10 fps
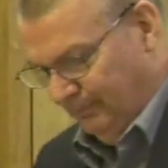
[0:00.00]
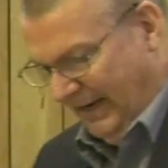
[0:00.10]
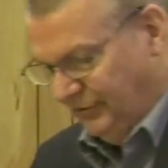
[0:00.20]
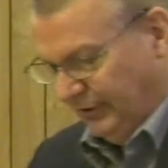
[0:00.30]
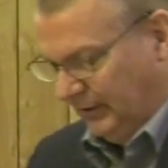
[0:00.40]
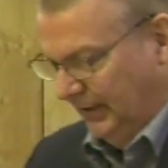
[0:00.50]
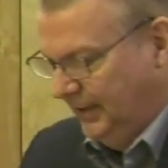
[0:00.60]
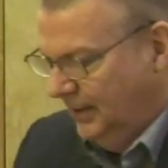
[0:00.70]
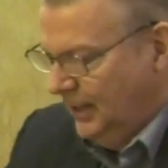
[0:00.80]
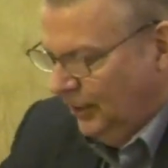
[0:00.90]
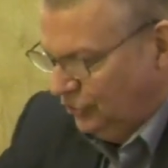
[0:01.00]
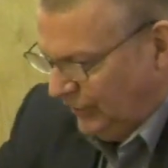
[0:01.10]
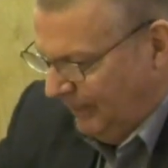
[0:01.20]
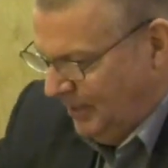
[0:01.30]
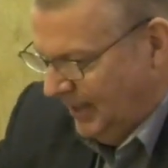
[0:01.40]
Basically,
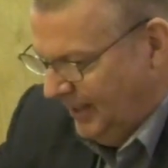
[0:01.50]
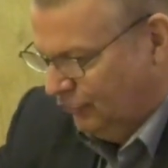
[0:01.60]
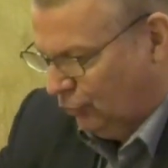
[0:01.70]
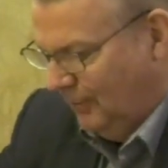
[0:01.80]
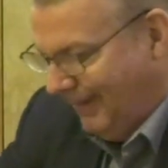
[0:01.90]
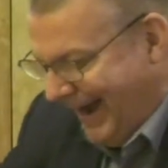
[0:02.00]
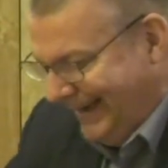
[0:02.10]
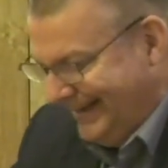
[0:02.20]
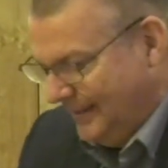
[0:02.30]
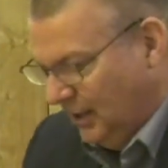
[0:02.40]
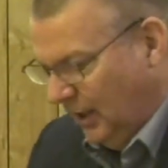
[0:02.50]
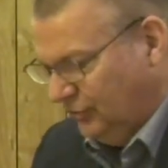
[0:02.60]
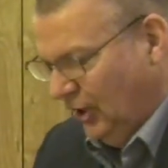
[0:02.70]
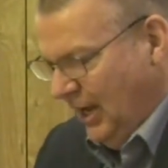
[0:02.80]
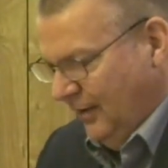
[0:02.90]
Simeon is reminding
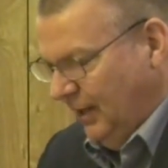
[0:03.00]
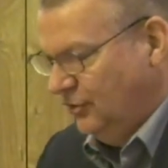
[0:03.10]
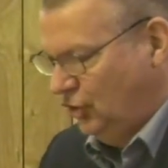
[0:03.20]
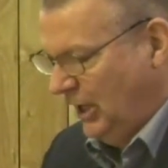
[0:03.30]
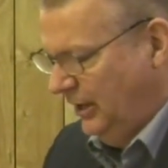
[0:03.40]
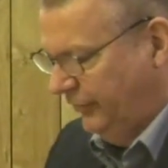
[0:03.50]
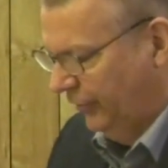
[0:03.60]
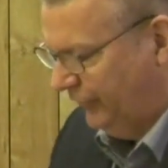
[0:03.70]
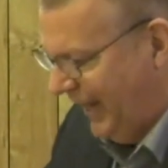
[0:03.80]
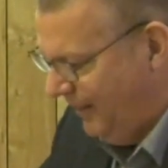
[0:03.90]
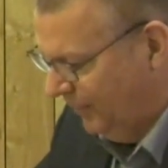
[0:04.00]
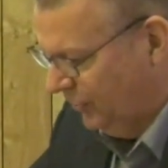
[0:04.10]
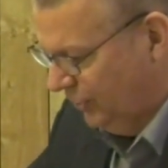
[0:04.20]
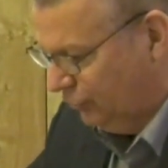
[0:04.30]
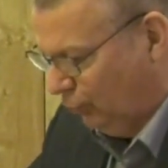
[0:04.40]
us that Jesus came into
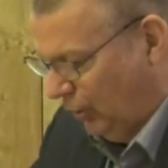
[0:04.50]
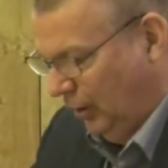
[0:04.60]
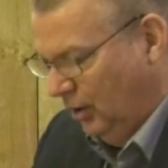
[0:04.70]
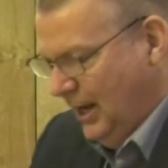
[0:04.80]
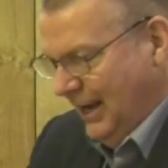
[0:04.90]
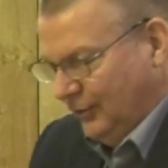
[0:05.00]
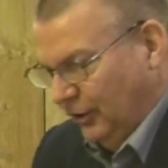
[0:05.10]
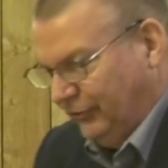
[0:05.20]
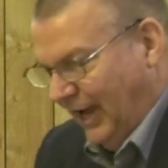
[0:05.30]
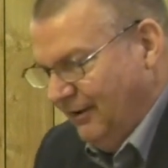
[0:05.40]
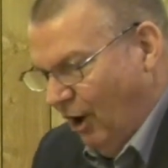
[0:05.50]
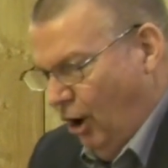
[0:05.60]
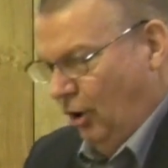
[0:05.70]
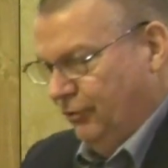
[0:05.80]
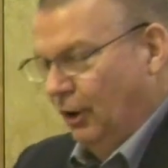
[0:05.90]
this world to save
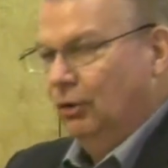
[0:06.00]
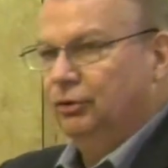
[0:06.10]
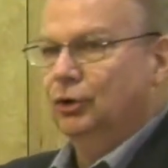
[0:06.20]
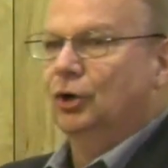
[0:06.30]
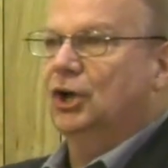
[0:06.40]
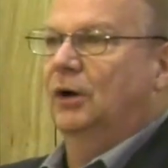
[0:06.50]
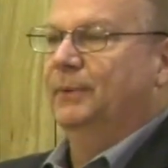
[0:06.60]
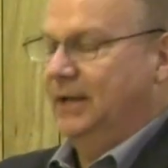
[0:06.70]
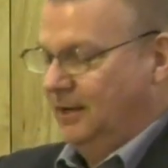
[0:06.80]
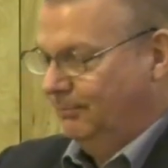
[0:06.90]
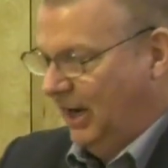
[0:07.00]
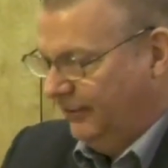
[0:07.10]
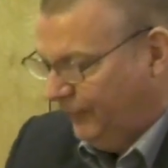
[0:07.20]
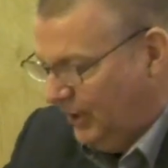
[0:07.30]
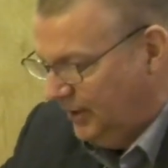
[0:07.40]
all those who will come to him by
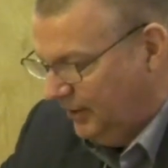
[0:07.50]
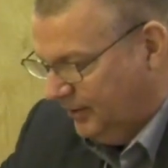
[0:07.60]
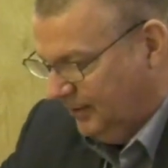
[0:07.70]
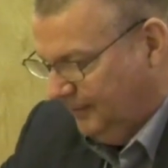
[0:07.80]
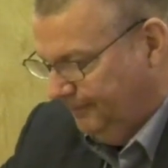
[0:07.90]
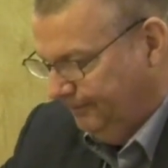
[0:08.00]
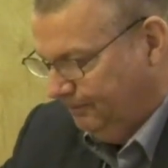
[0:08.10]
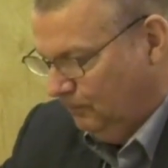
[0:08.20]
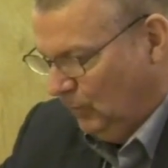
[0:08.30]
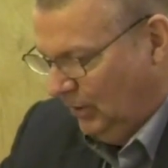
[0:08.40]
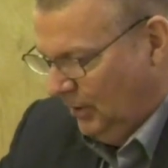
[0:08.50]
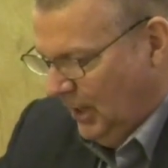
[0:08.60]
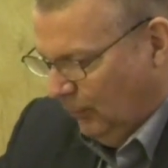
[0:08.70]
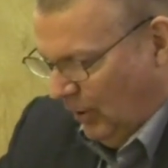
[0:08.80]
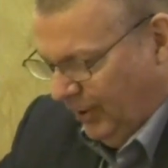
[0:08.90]
faith.
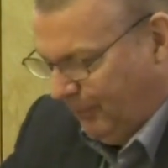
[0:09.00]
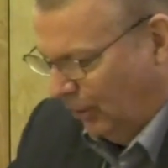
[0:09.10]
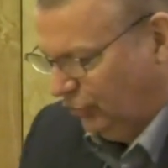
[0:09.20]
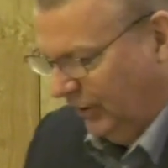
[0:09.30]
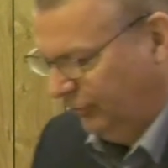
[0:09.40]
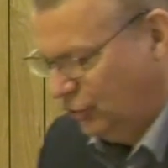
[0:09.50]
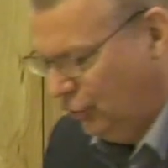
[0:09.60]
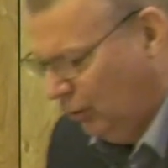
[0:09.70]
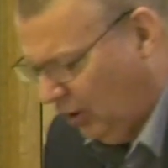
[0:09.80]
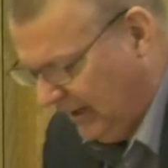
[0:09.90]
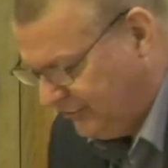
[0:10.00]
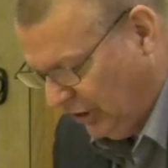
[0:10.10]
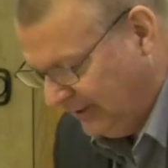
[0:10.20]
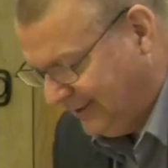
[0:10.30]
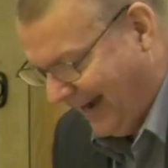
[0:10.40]
Whether a person is a Jew or a
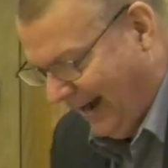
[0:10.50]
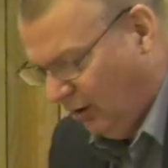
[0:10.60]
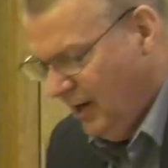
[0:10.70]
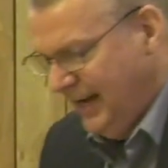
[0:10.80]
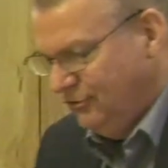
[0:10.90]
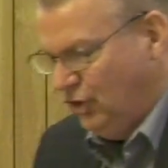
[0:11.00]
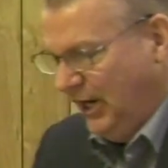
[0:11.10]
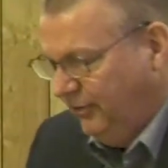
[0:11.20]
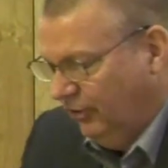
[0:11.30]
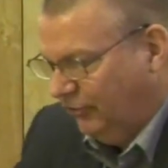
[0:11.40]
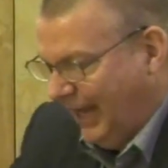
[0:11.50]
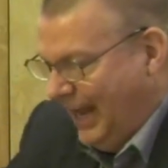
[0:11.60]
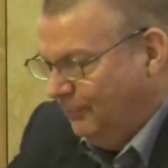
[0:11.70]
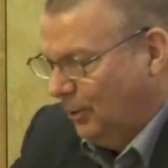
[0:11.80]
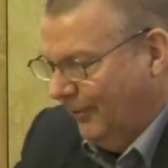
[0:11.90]
Gentile, Jesus
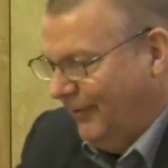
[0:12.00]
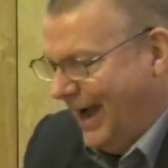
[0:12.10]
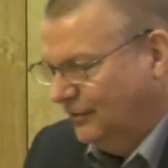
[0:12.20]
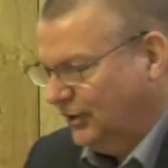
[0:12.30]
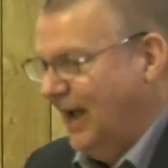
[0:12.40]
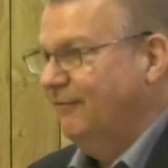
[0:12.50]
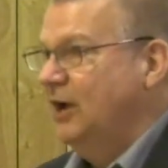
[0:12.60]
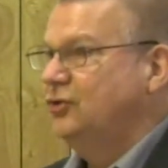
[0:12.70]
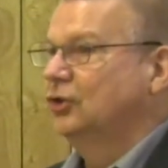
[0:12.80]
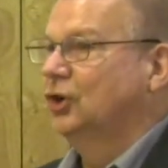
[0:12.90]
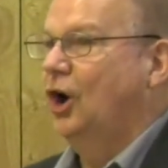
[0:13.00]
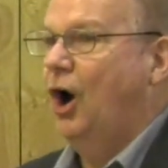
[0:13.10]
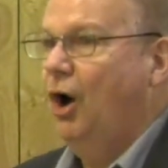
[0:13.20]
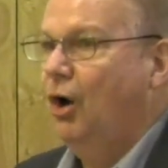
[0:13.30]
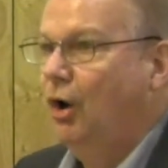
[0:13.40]
came to provide salvation to
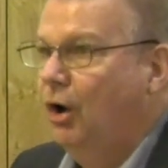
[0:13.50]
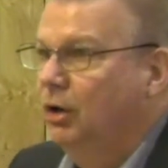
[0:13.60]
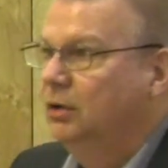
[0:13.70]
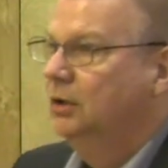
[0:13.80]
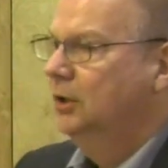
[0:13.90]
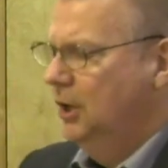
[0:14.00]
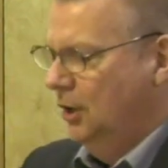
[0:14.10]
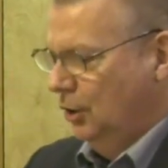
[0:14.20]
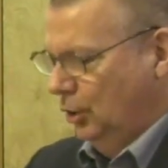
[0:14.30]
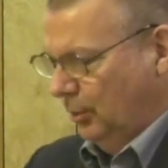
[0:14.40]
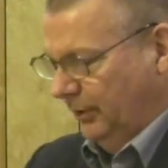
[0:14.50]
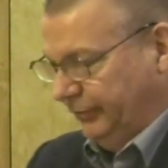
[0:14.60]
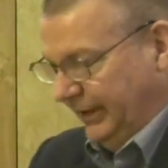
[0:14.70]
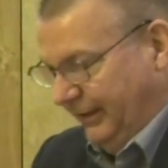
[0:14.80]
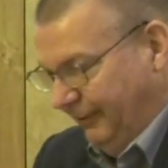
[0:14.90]
all who will
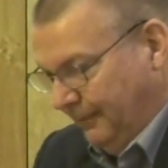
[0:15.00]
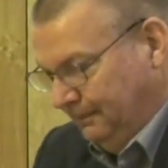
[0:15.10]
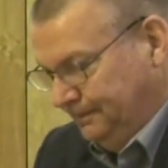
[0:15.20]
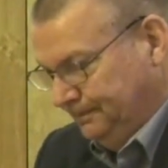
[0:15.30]
receive him.